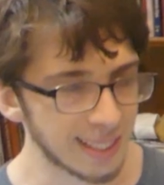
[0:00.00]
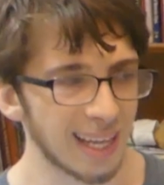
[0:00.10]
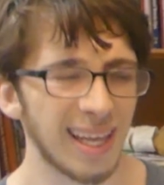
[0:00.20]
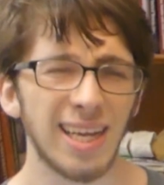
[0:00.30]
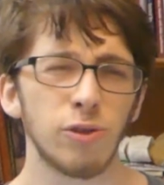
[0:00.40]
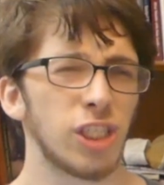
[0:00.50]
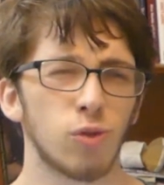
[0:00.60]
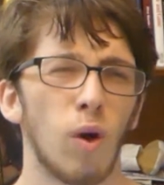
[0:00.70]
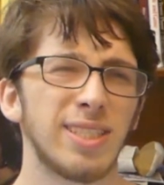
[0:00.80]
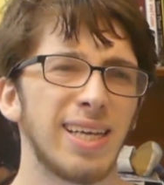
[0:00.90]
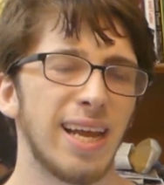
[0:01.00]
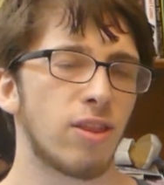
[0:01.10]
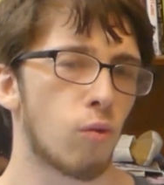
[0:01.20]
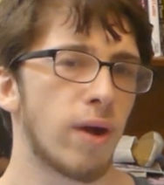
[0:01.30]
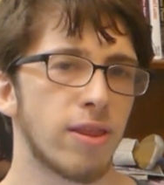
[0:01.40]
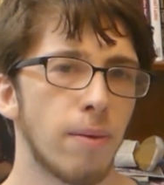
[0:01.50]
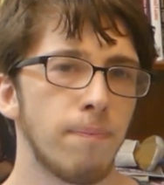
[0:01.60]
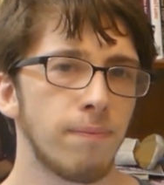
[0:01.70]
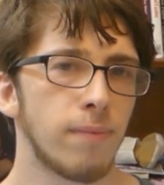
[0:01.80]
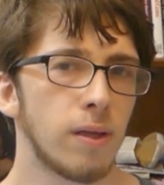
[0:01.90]
I think he just wasn't in the
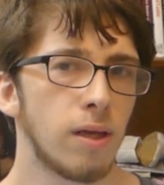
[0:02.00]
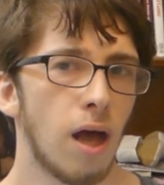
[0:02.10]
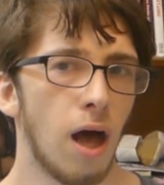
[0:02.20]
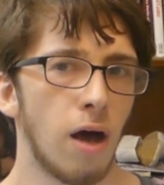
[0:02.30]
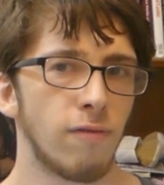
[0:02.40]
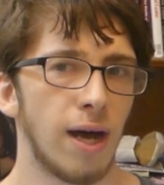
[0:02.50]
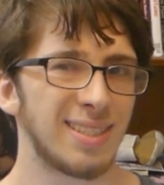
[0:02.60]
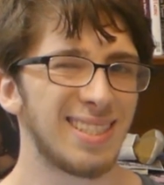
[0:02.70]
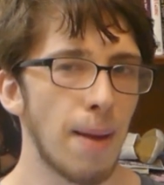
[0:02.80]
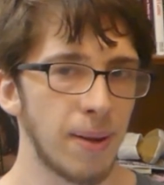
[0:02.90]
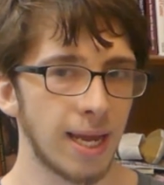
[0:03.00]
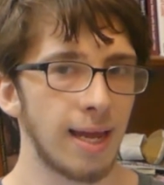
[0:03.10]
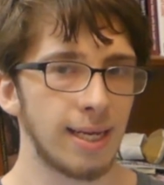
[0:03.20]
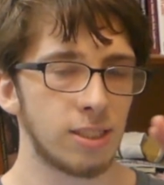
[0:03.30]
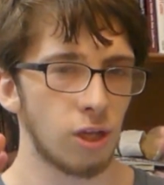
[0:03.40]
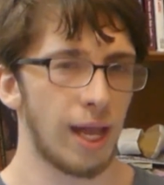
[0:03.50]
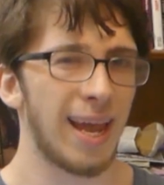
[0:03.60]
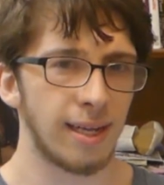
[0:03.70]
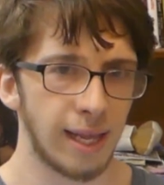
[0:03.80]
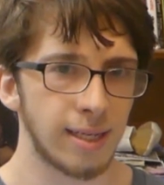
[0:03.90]
rhythm of stepping in and still
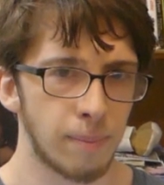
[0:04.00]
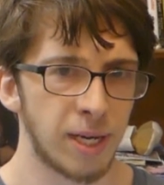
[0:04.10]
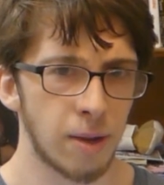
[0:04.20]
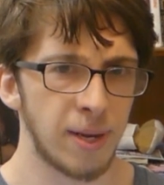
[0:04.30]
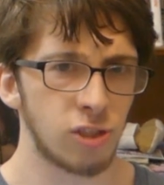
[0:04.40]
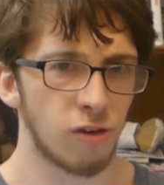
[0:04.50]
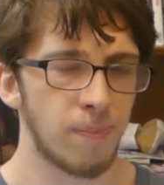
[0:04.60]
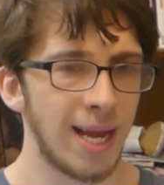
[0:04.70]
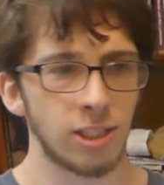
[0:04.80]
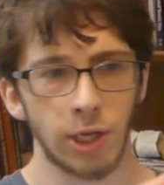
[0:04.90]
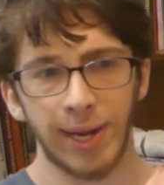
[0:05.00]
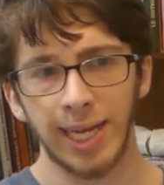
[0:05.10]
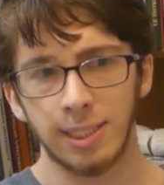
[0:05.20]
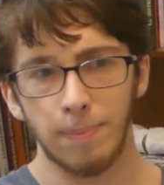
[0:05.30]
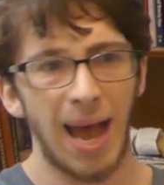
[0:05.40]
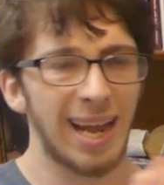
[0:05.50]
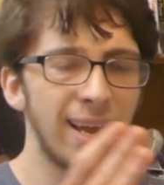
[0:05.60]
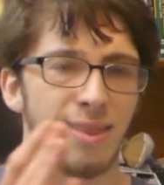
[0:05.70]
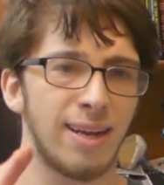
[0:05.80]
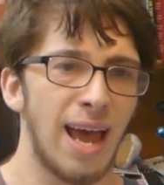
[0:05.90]
handling Dimitrov pace, so he hits a
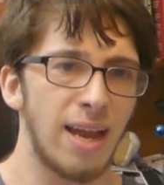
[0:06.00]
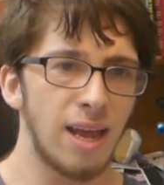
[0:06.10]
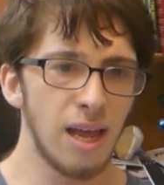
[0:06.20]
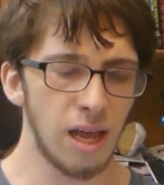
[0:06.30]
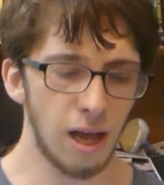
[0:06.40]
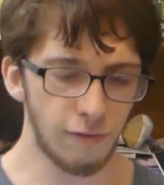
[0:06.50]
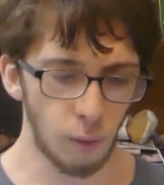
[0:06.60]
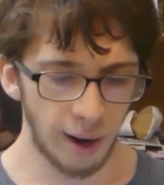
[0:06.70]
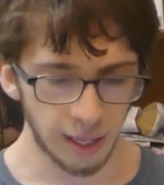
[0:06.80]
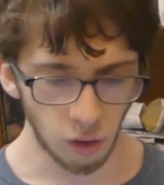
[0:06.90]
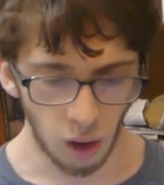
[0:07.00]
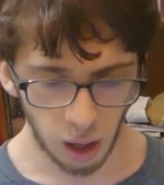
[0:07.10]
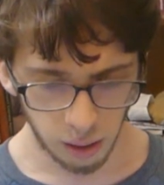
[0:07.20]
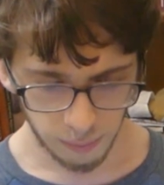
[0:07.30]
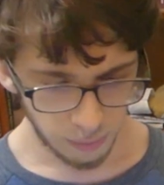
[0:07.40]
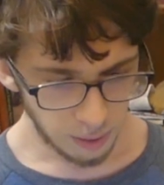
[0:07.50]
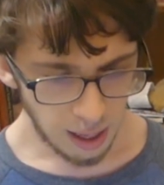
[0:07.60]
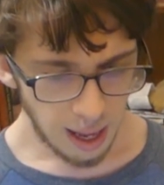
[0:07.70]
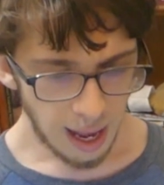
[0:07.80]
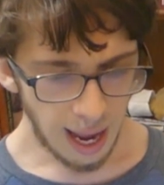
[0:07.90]
backhand in the net, a forehand long,
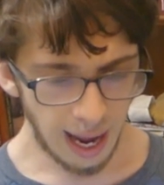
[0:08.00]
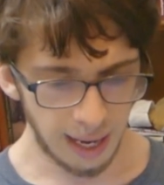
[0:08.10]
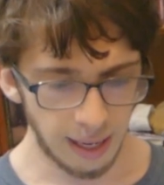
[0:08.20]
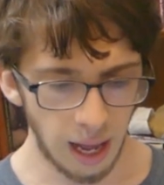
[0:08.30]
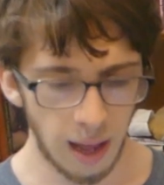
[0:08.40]
and